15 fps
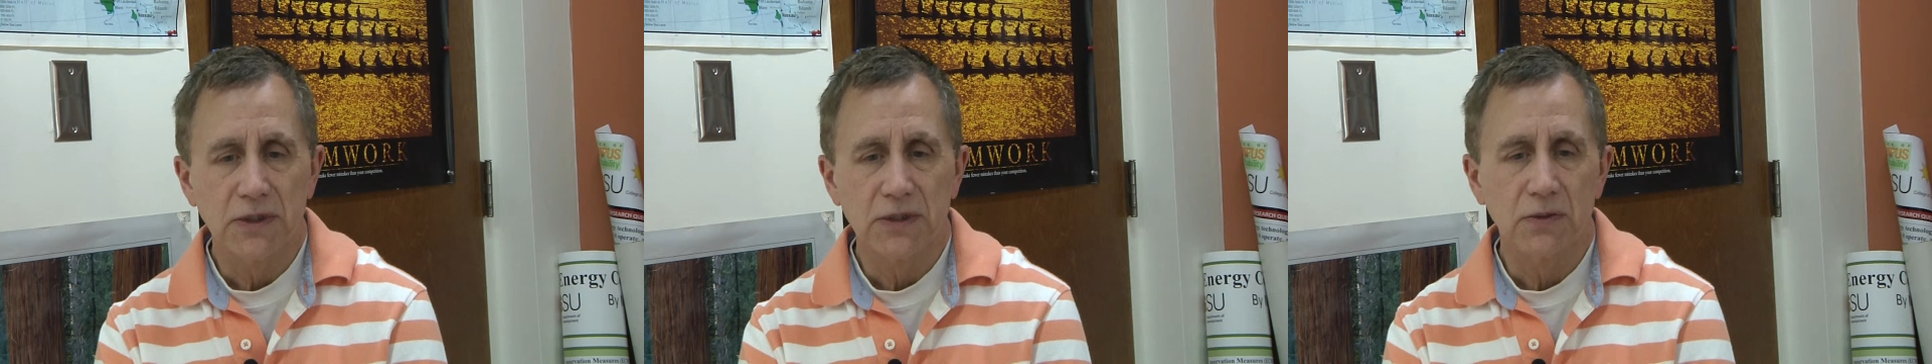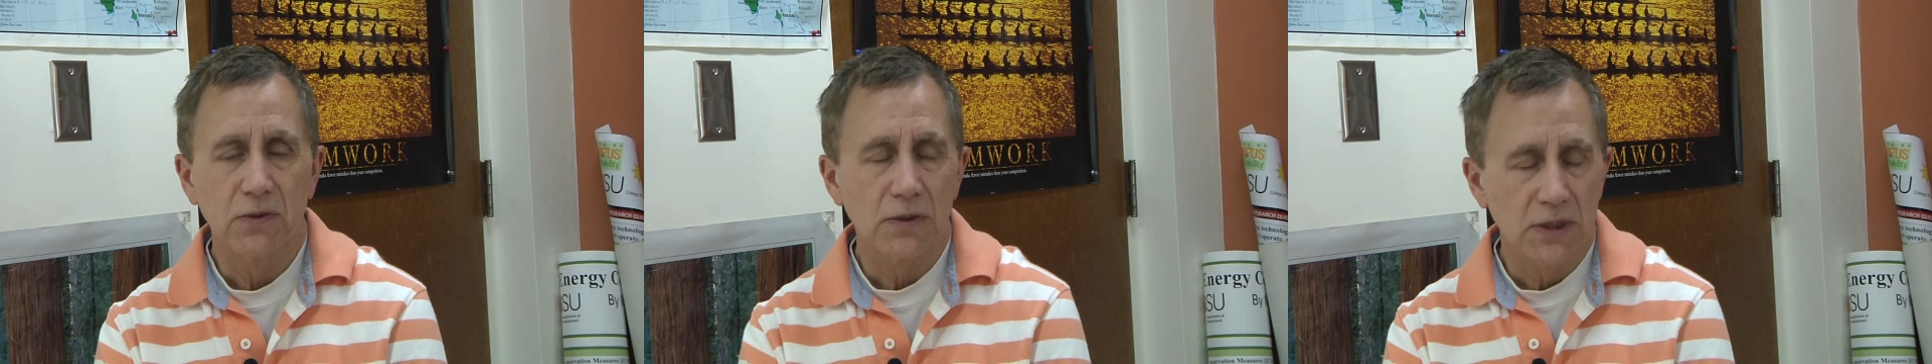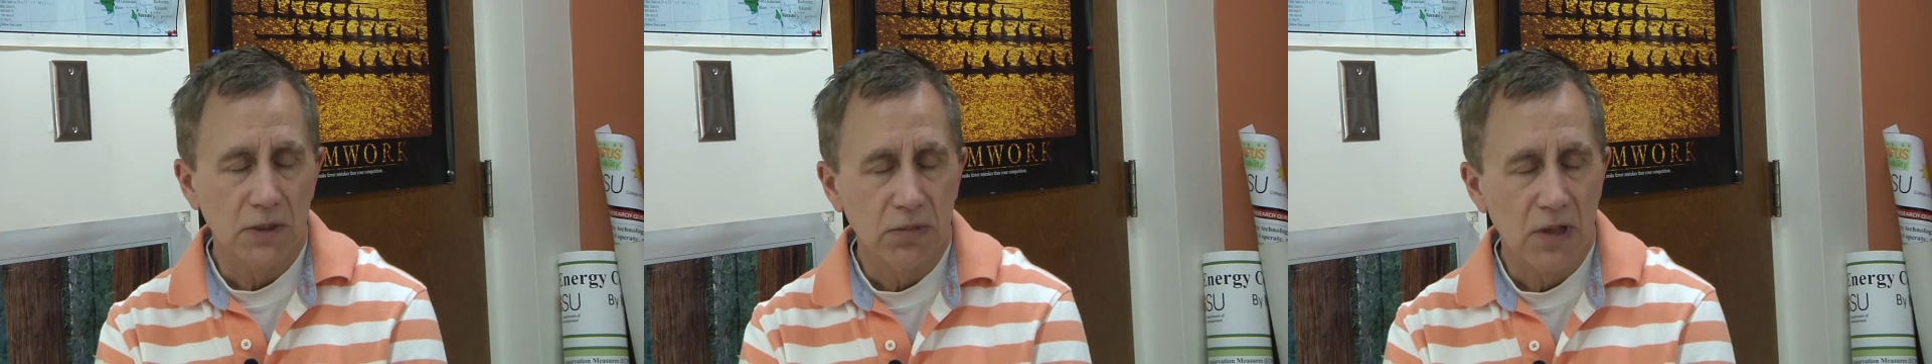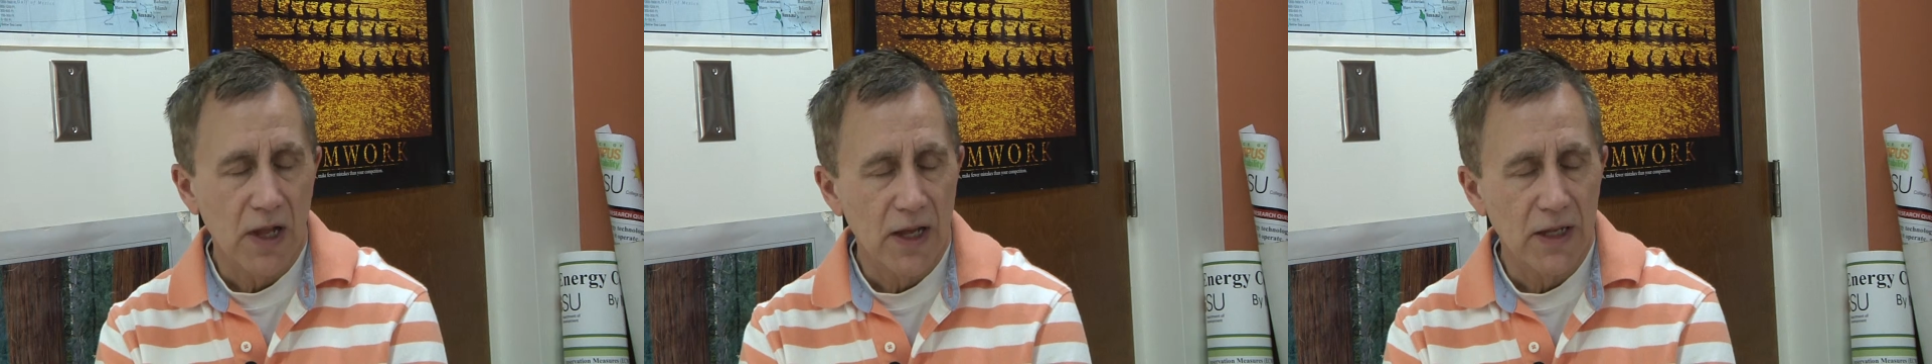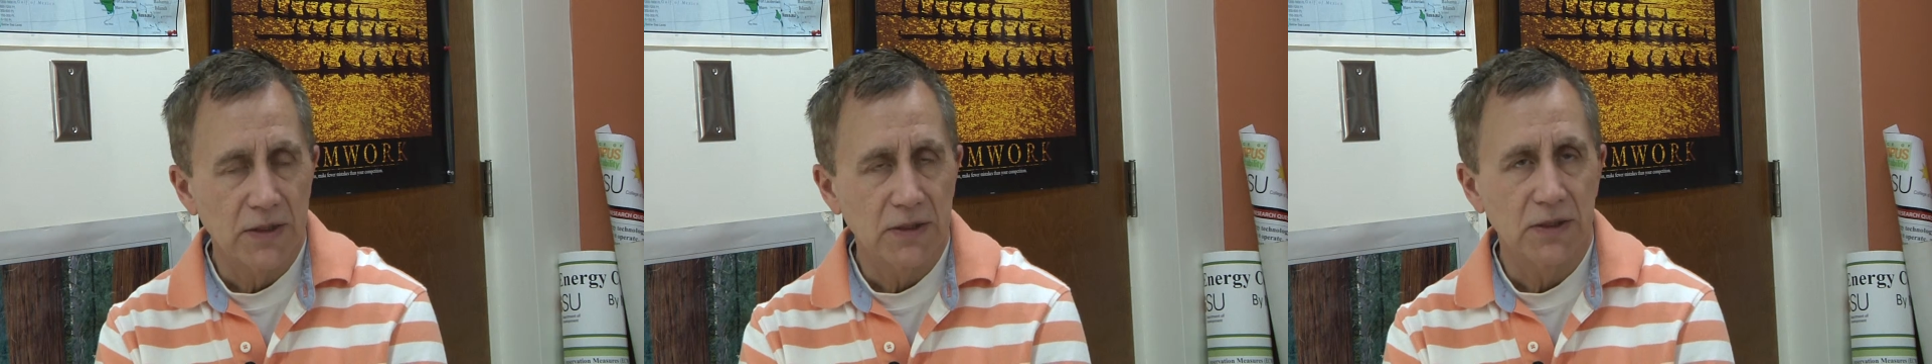school
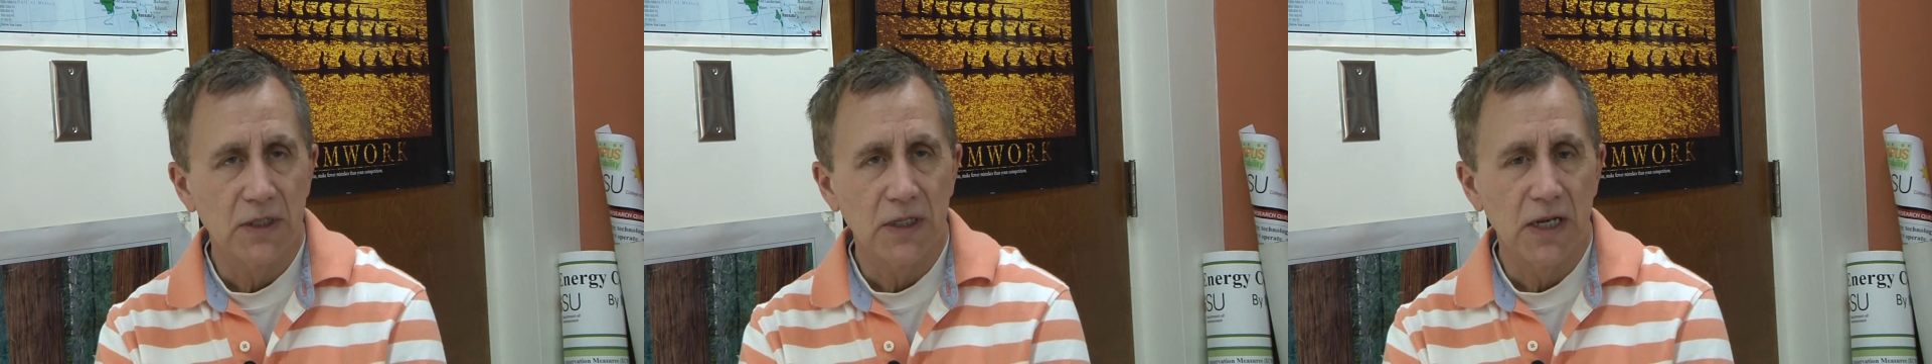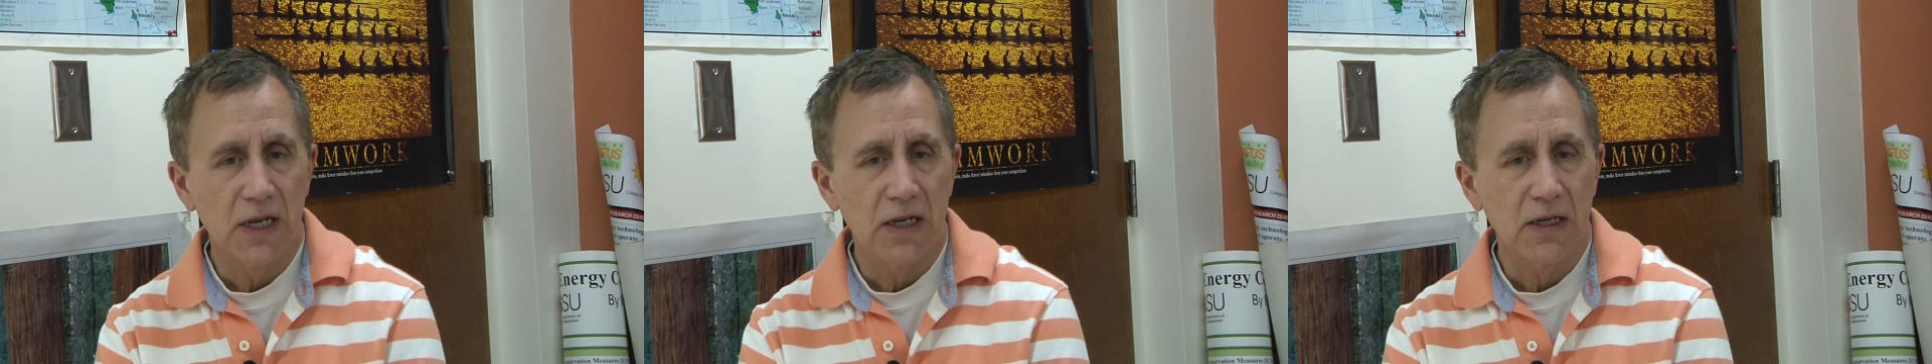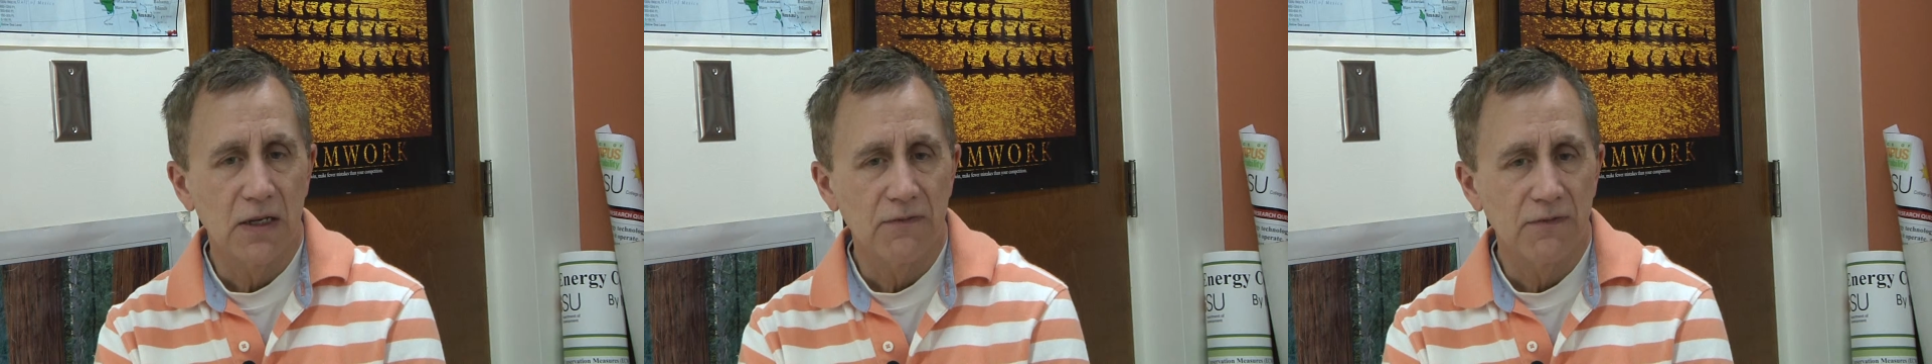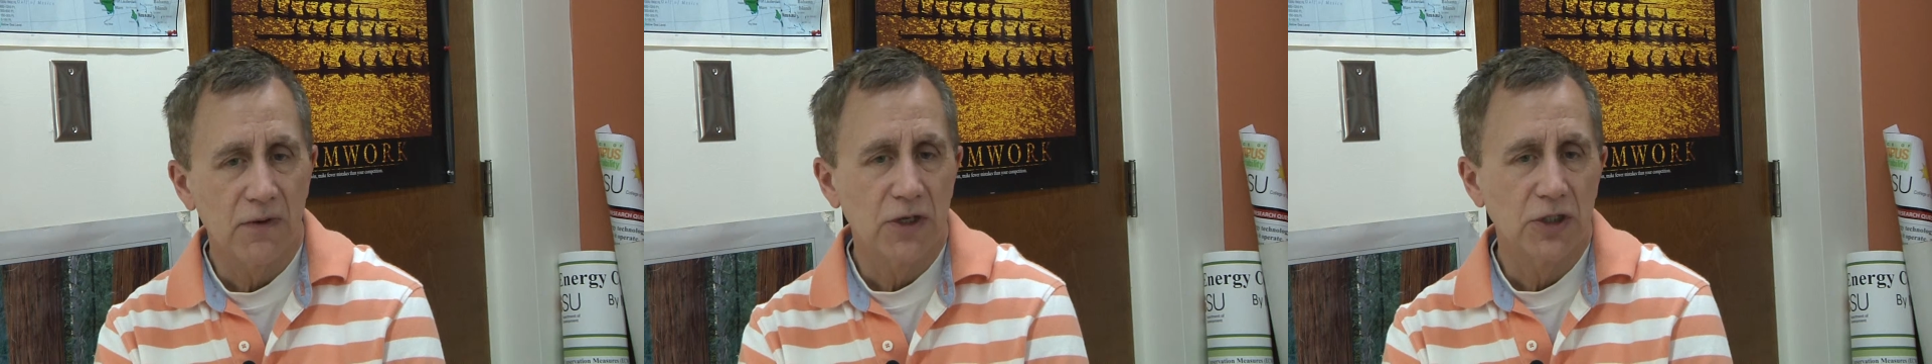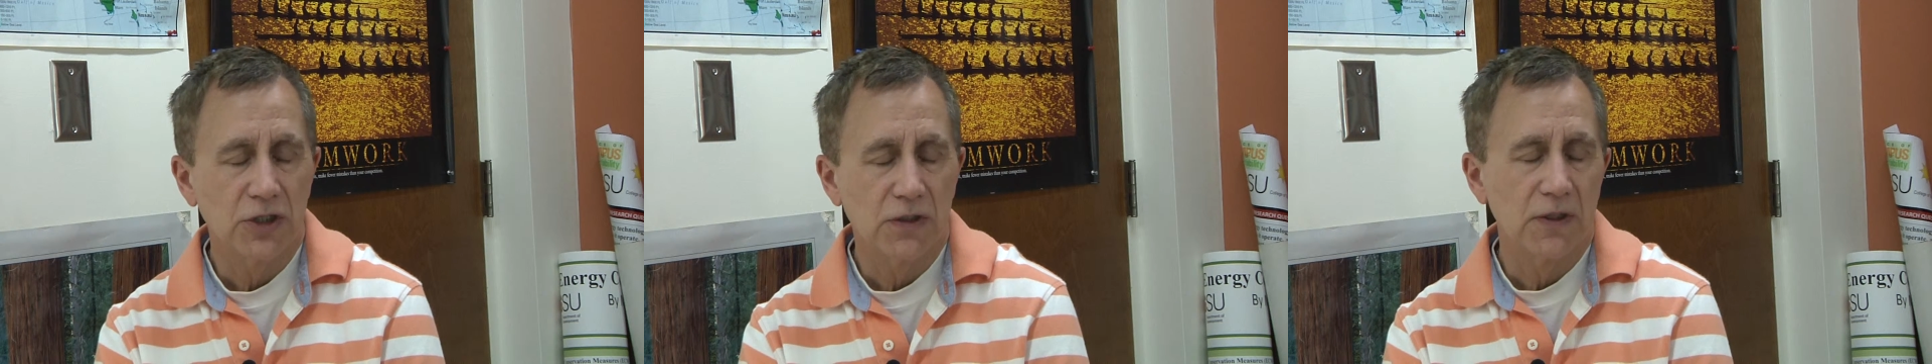supplies, and
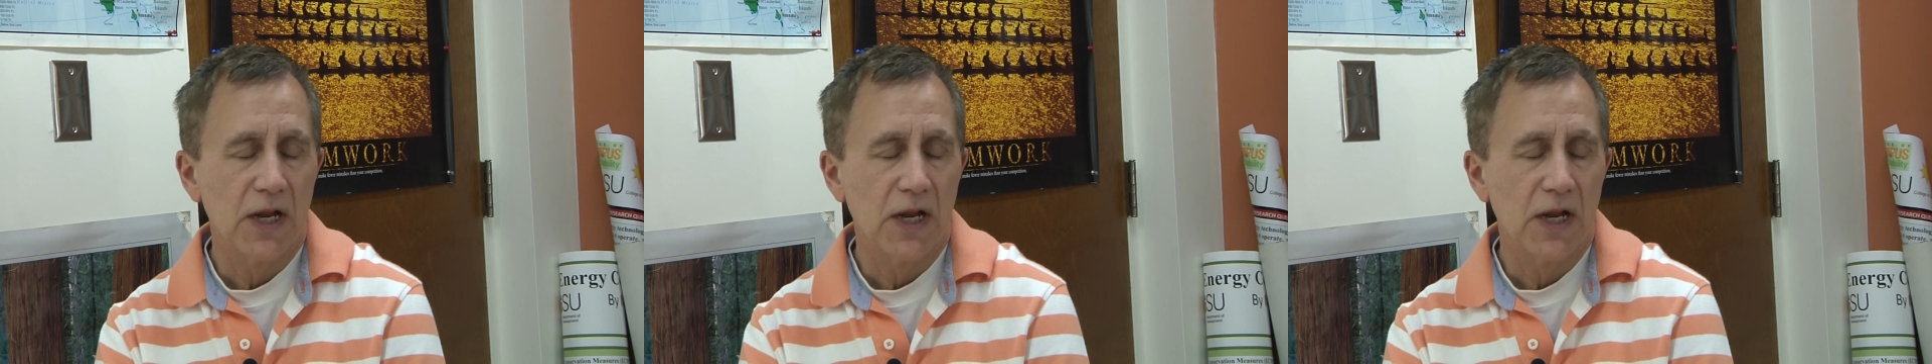furniture,